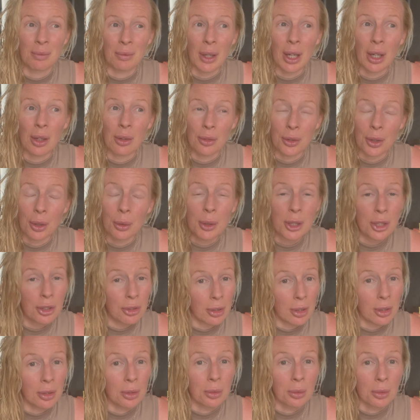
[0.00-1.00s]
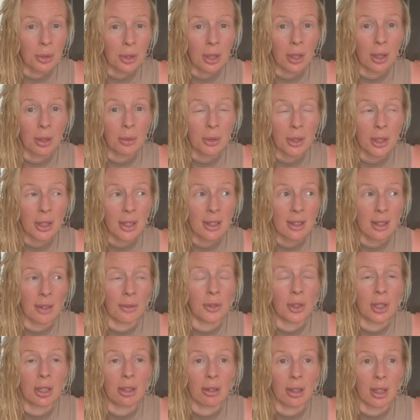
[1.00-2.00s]
Although I struggled. It was only
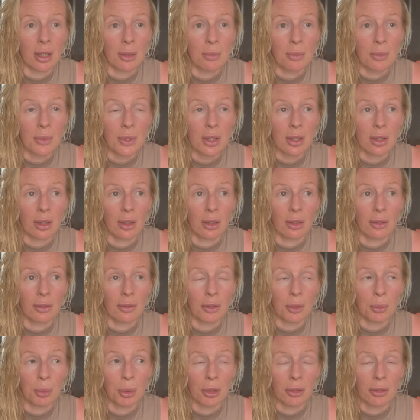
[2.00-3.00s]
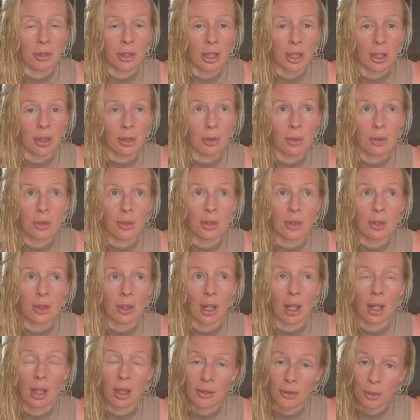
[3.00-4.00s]
70 grams of porridge oats,
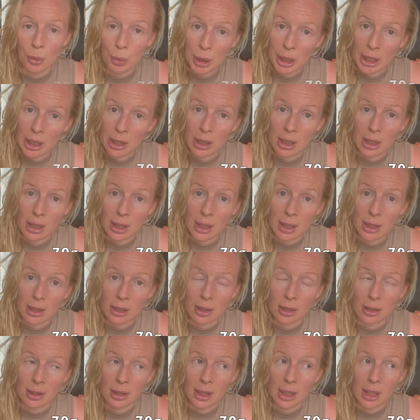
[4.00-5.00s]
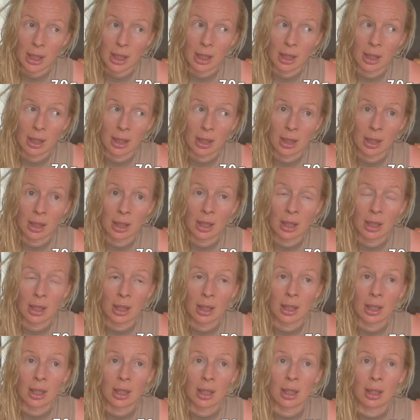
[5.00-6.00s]
half a banana and honey.
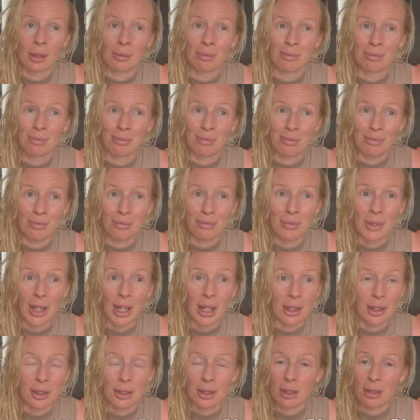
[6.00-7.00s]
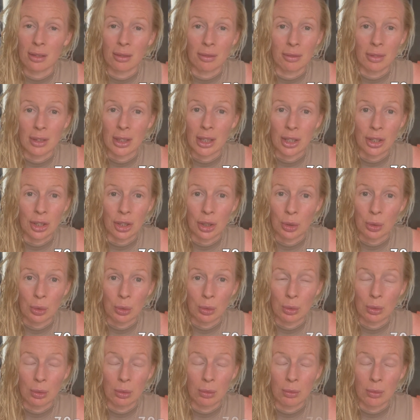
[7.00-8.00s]
And I didn't finish it
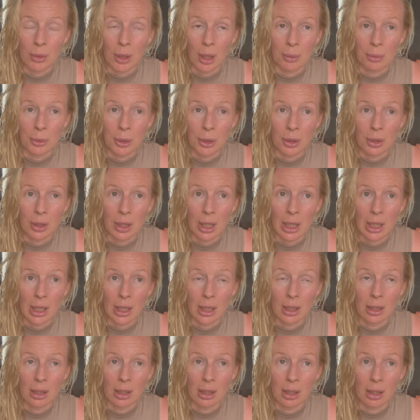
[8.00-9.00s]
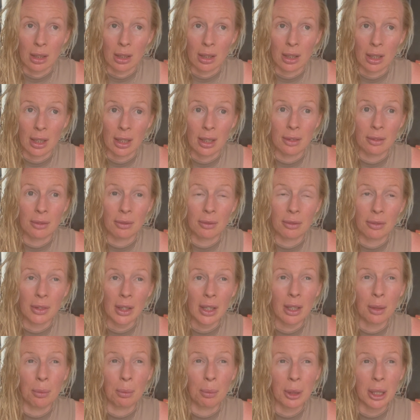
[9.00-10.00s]
all, I'm not gonna lie. And it felt
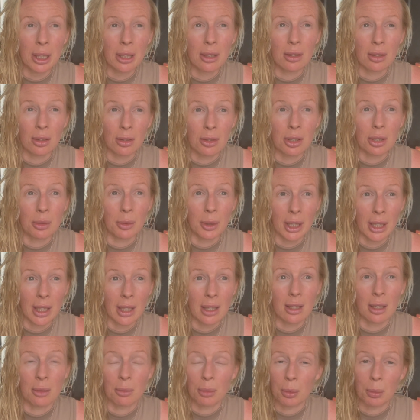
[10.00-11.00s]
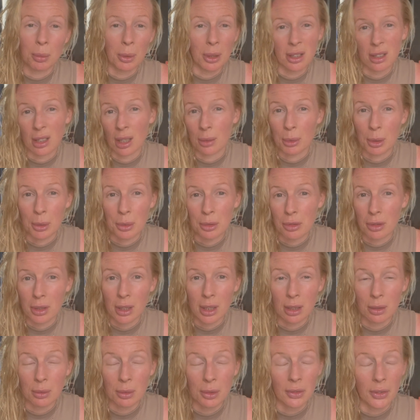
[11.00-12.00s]
a bit stodgy when I ate it, but by the time I was running,
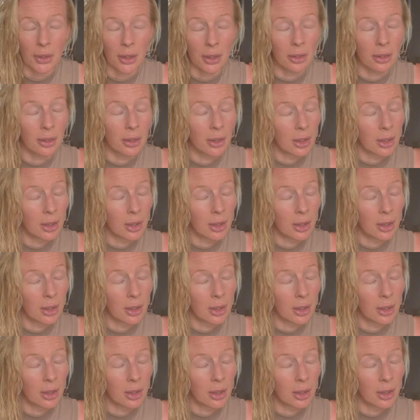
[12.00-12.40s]
it was fine.